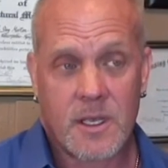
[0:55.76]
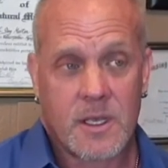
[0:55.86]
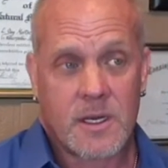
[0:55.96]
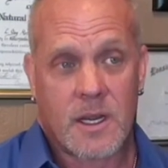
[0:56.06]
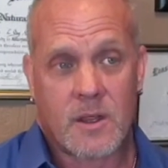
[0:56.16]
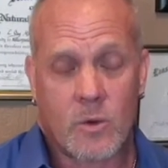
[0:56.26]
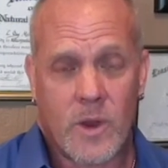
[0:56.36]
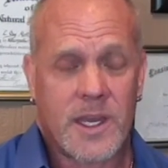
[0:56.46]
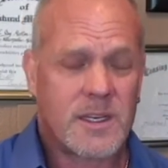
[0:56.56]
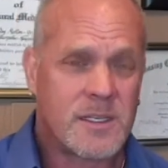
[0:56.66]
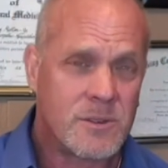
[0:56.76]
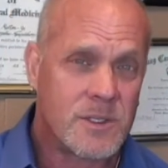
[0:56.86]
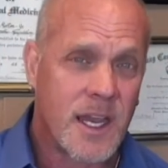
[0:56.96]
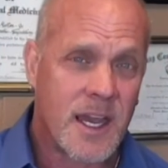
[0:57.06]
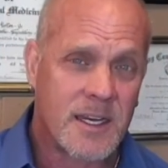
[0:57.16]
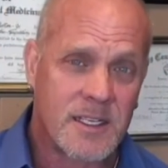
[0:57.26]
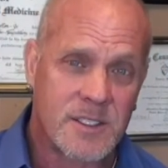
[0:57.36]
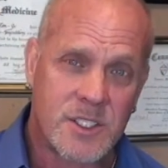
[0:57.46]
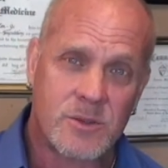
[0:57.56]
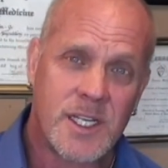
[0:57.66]
Now, the way to do that
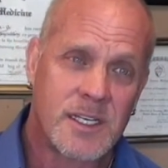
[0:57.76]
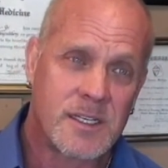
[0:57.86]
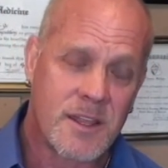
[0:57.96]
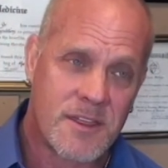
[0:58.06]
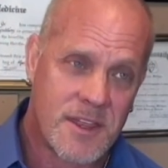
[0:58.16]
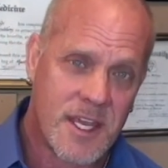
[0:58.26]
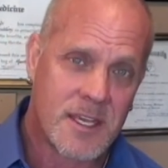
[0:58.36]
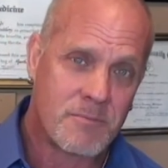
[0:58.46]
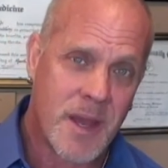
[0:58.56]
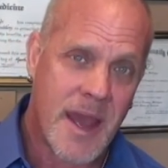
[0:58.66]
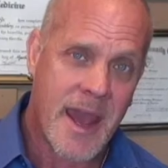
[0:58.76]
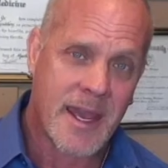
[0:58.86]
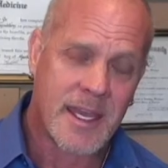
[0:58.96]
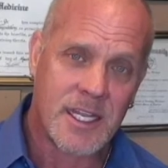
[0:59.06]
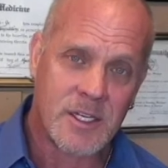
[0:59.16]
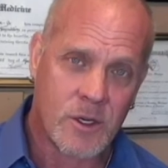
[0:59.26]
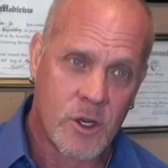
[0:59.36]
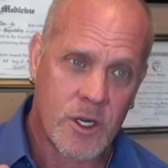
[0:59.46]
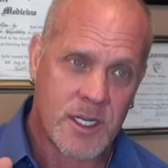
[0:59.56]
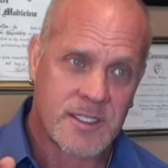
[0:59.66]
is you need to think back, and you're
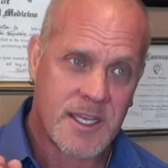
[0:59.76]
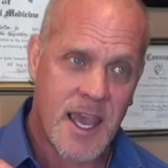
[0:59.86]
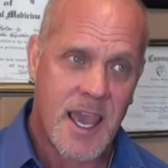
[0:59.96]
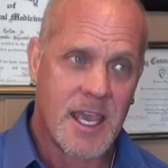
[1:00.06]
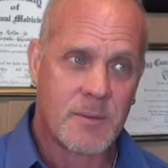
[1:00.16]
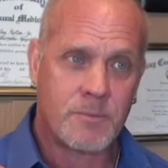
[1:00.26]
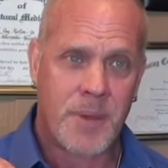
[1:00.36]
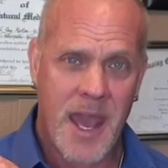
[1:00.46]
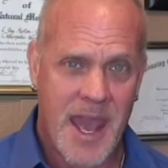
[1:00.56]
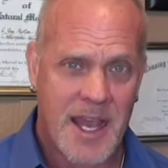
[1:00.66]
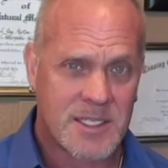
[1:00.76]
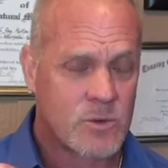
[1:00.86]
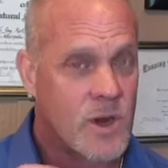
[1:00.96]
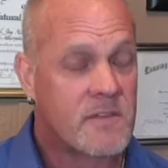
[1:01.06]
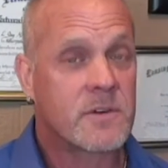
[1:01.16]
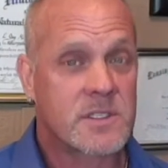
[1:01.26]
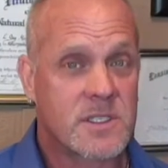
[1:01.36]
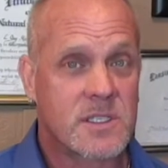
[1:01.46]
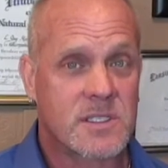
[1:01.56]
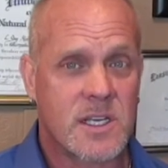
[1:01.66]
going to take past
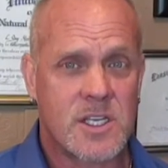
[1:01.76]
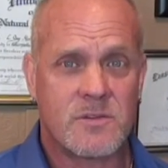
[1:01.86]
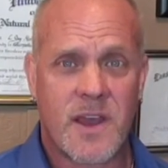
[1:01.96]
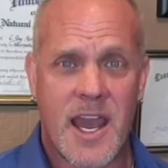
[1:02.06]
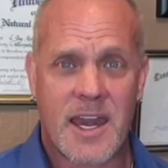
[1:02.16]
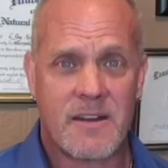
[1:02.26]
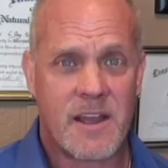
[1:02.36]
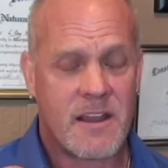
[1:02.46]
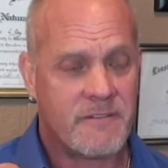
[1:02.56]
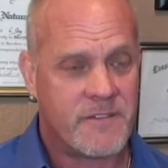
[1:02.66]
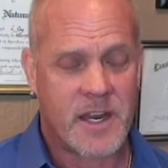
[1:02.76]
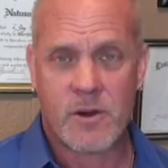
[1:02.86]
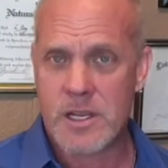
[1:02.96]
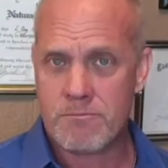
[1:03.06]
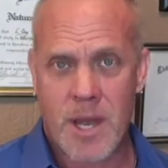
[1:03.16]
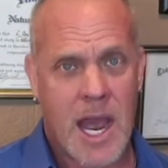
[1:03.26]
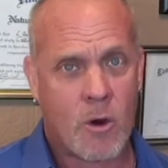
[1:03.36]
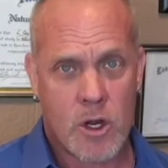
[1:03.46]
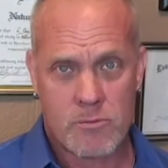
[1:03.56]
references that you've had very empowered